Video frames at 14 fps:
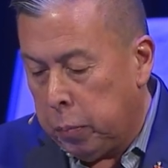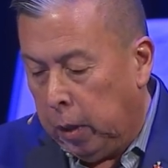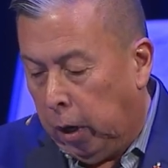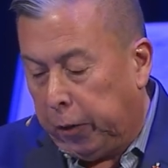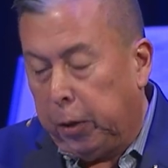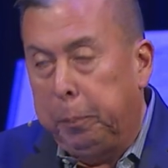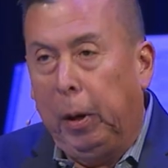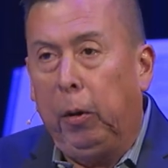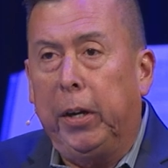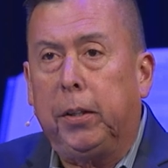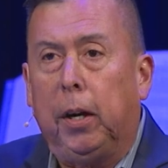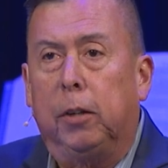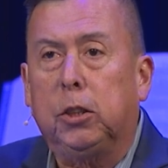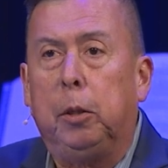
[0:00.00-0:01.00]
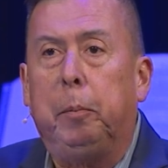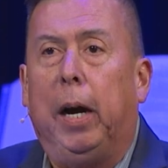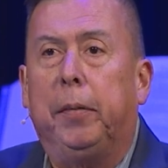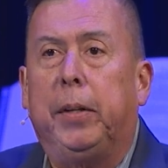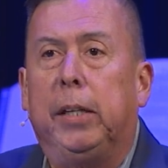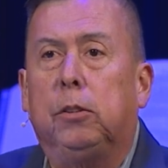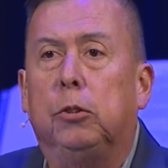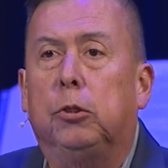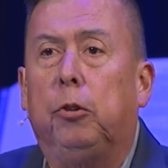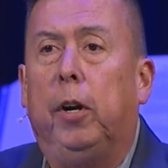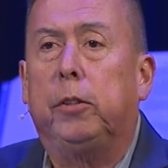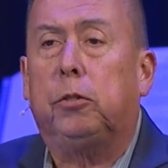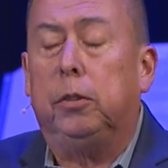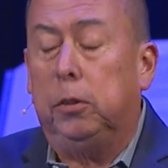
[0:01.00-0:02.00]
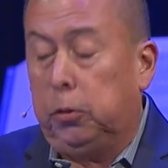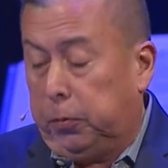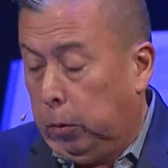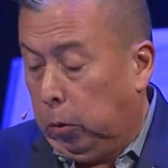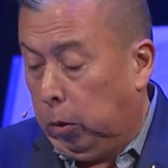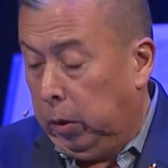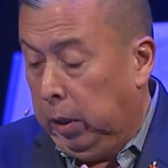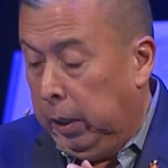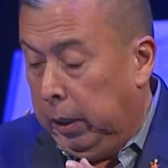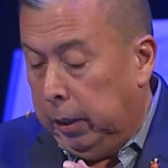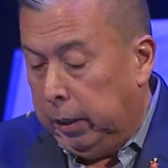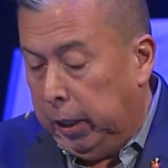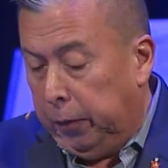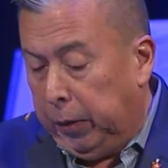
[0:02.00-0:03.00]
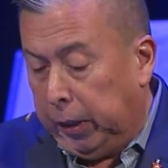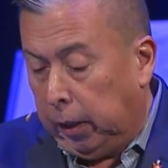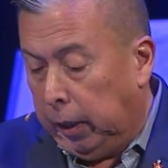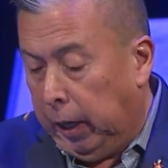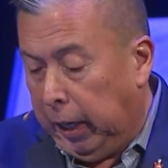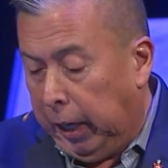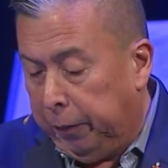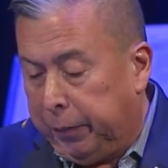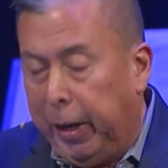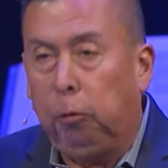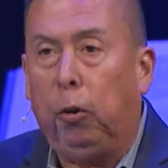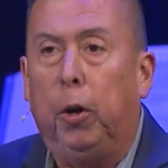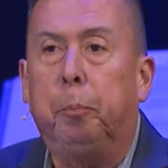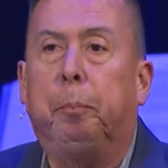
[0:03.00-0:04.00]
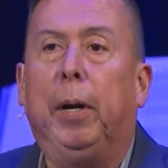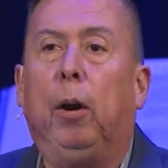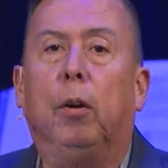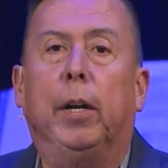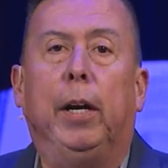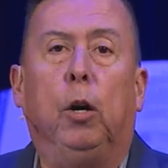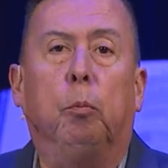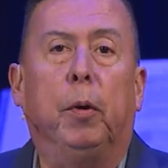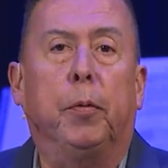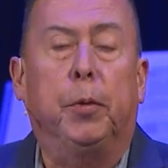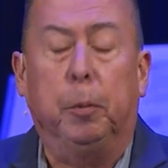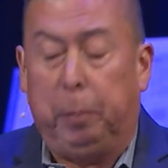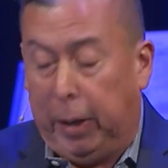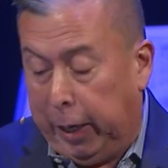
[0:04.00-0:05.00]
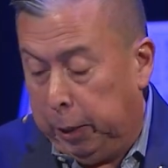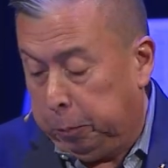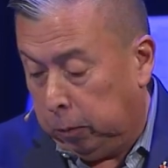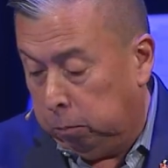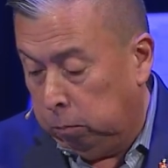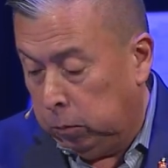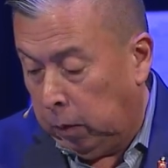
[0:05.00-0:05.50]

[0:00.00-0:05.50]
Although Mary talks about these instructions for living a life that run parallel with the Bible.